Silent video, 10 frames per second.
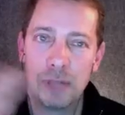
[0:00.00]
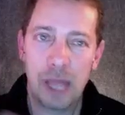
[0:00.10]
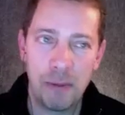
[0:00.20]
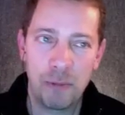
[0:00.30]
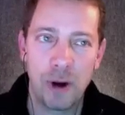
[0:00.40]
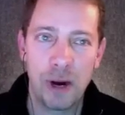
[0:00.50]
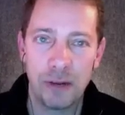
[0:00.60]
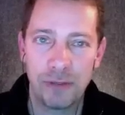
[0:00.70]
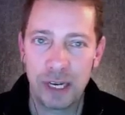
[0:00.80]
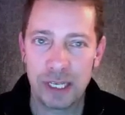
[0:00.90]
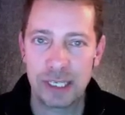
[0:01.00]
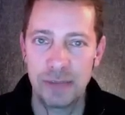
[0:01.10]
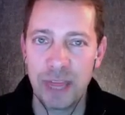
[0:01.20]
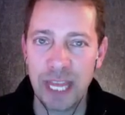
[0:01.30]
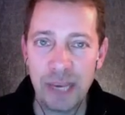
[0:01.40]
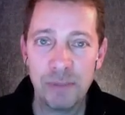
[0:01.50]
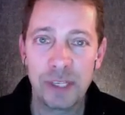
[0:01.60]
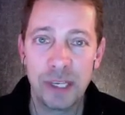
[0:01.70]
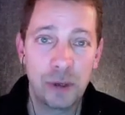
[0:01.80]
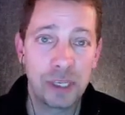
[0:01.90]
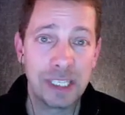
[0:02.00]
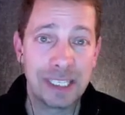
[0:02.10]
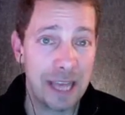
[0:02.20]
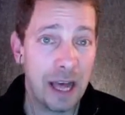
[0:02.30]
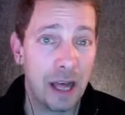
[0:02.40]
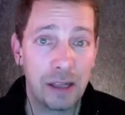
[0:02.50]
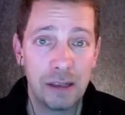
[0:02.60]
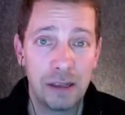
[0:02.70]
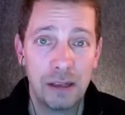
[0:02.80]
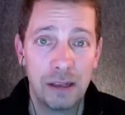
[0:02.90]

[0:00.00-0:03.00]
library of custom themes that you can sell